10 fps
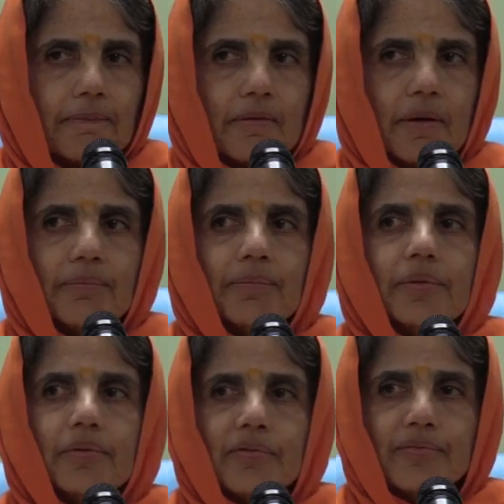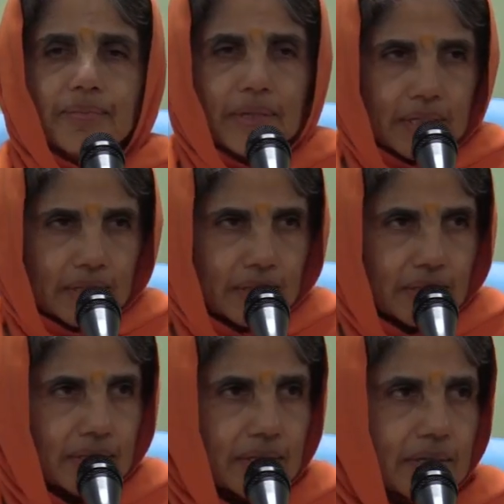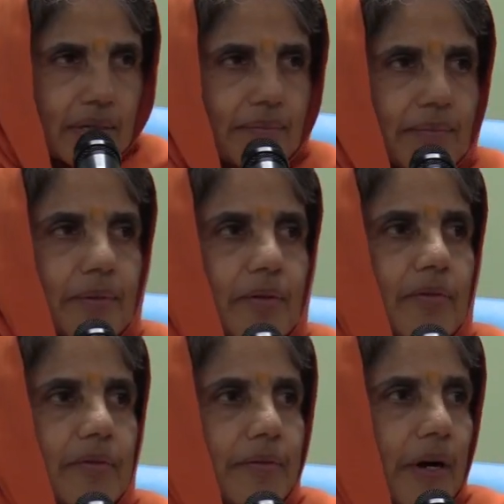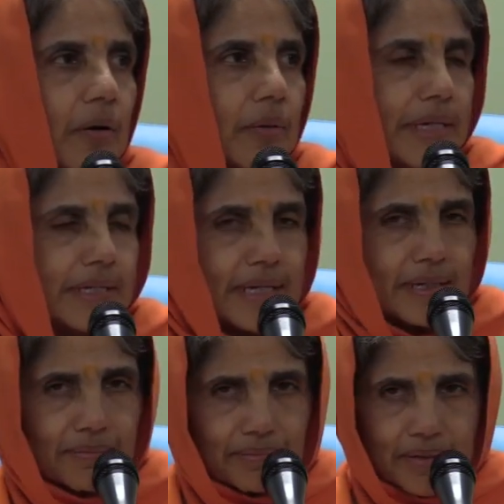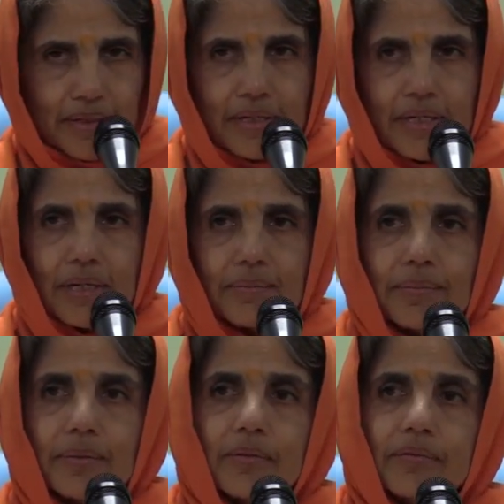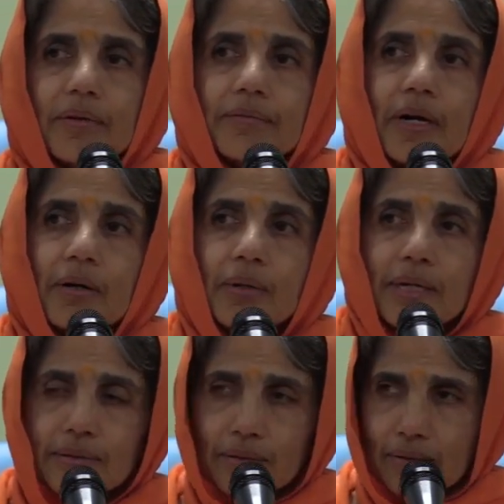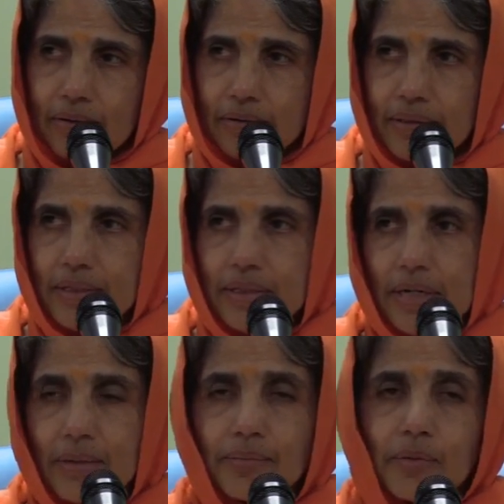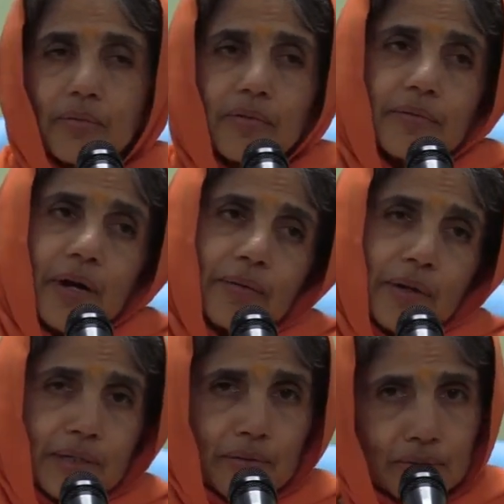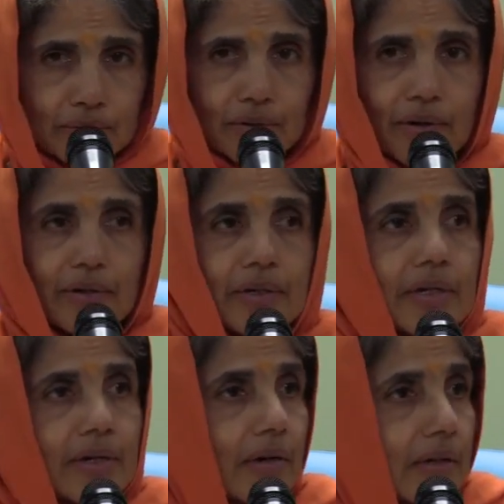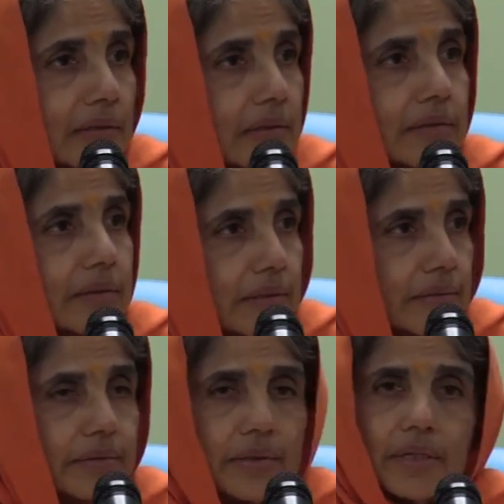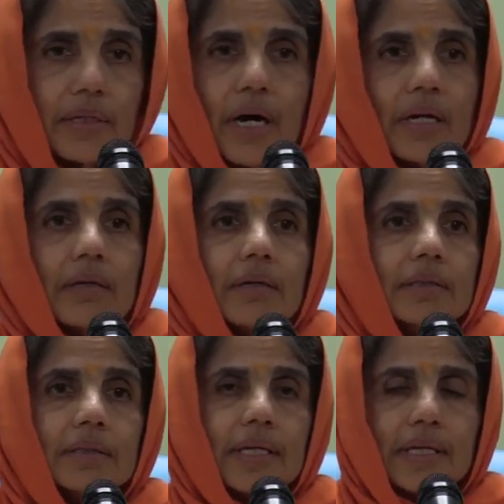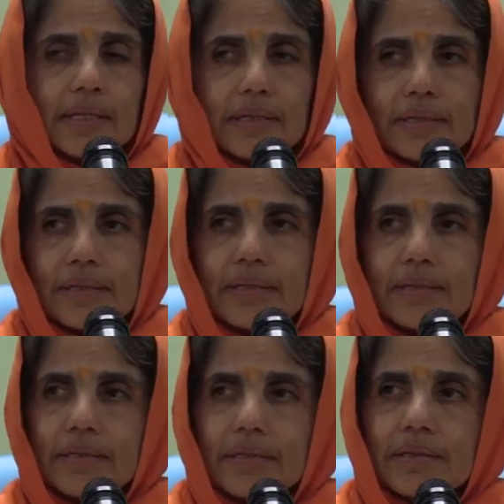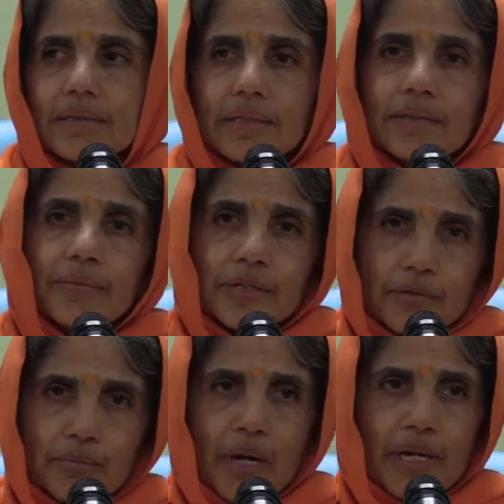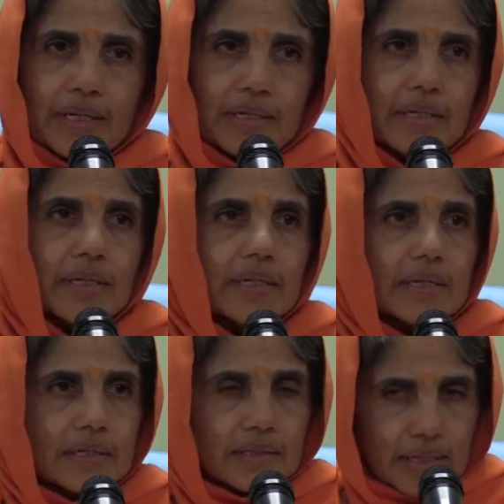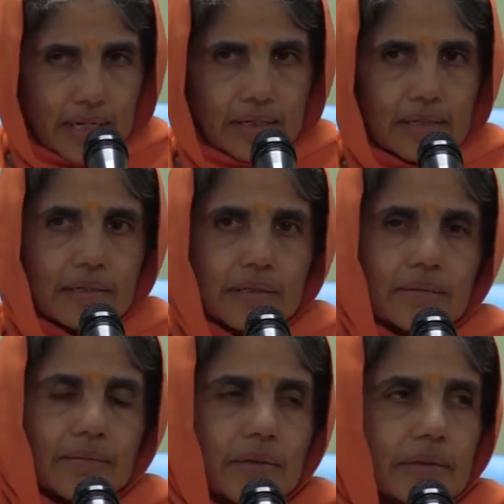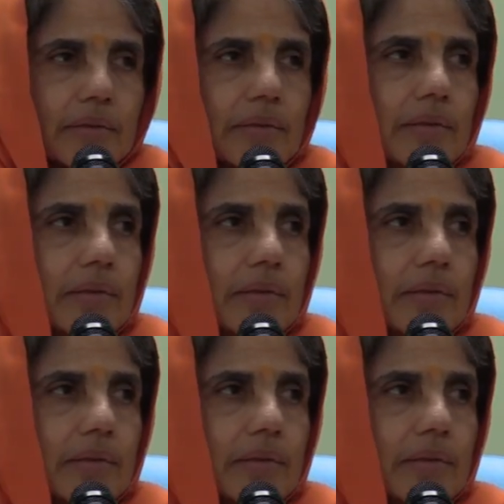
Approve me. Approve of how I am. Approve of how I talk, approve of how I don't talk. All these things are not there in which mind that is what